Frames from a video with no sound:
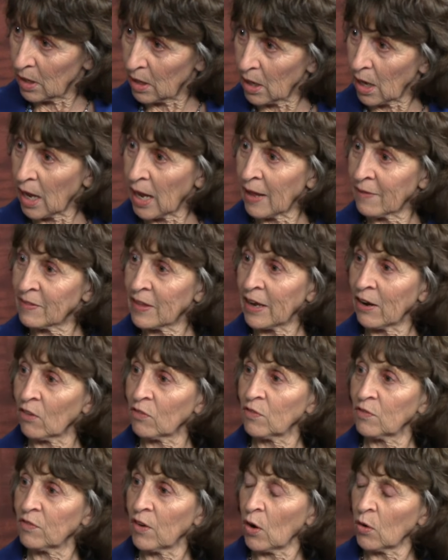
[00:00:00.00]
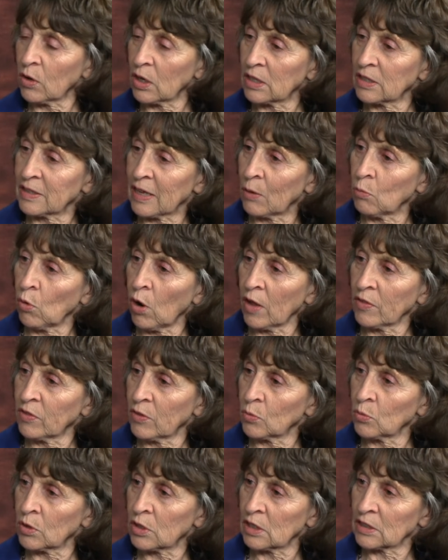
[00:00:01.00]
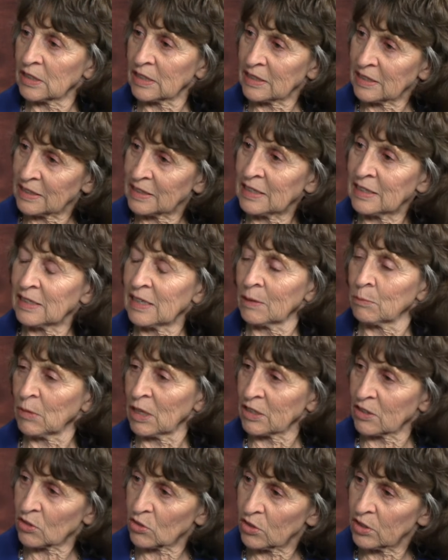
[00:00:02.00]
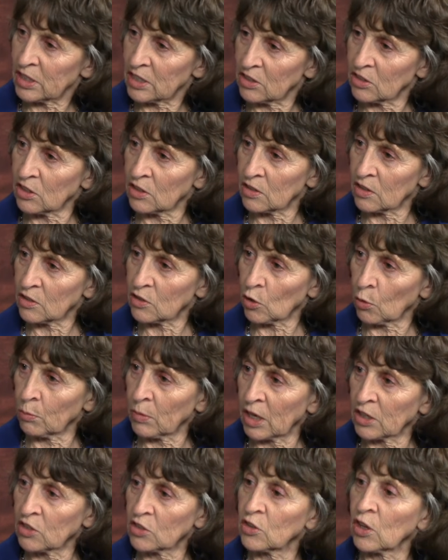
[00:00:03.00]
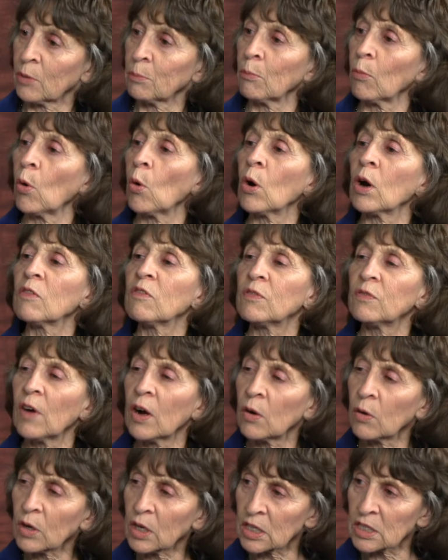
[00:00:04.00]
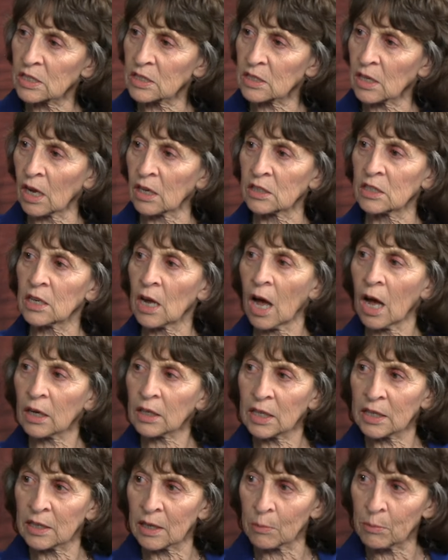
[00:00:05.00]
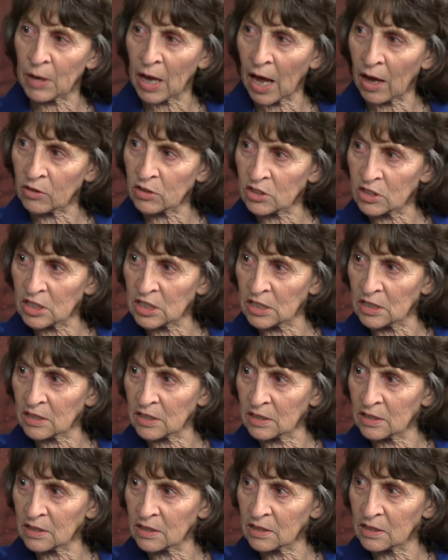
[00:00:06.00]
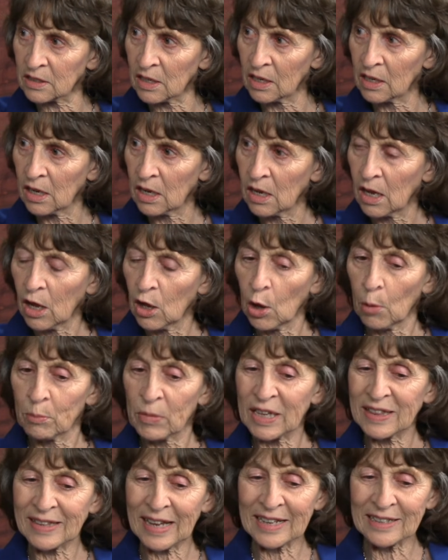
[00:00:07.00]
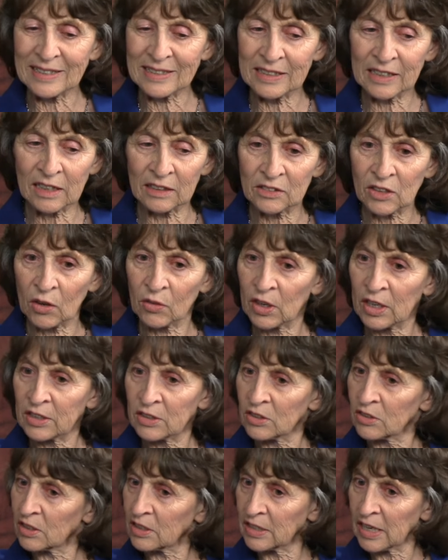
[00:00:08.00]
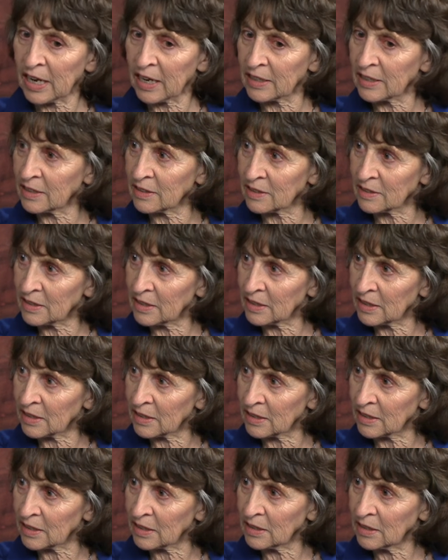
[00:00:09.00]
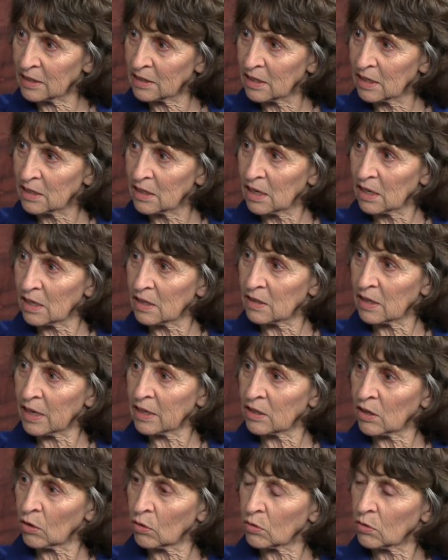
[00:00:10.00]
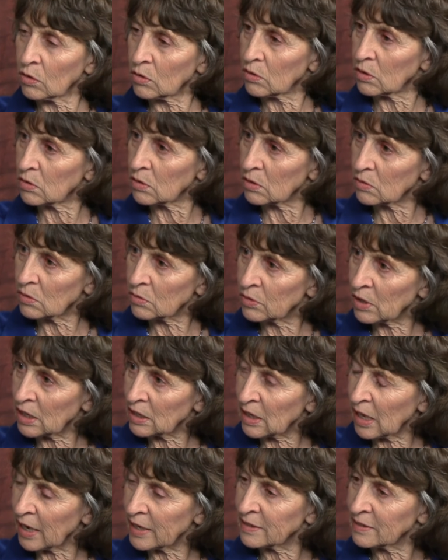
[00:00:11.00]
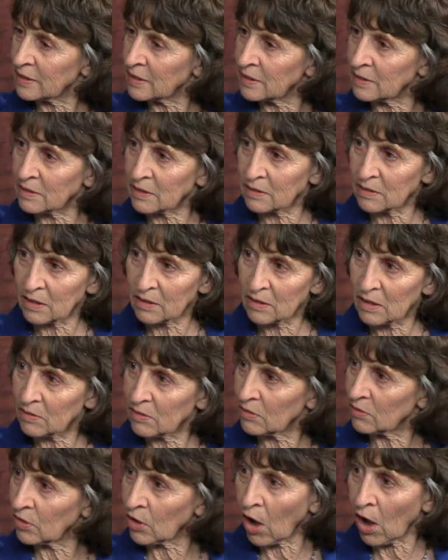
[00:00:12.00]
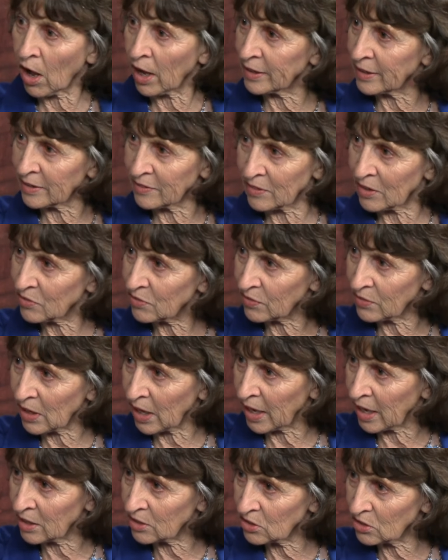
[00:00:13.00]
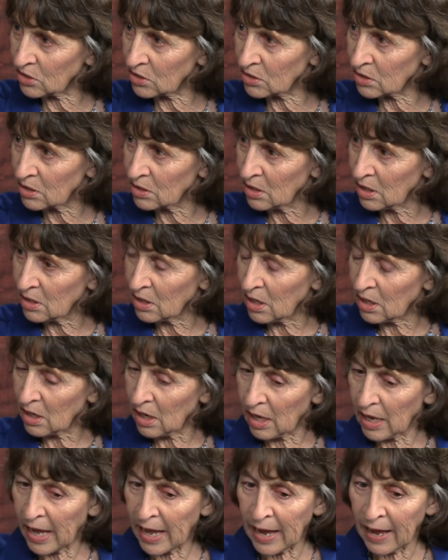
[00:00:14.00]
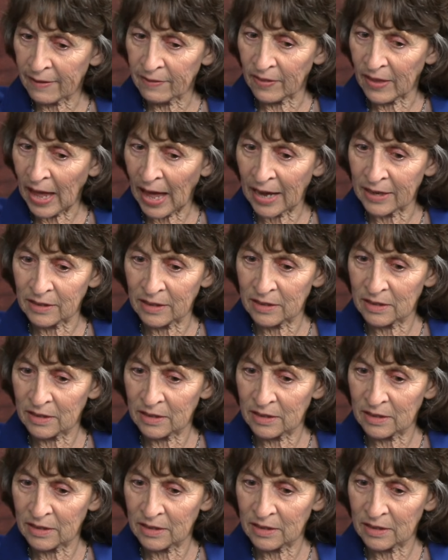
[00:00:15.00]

And they are focused, they want the world to see them as Christians so much. They're yeah. more focused on talking about Jesus. Yeah. But they still don't understand his deity. They don't realize he's God in the flesh yeah. and that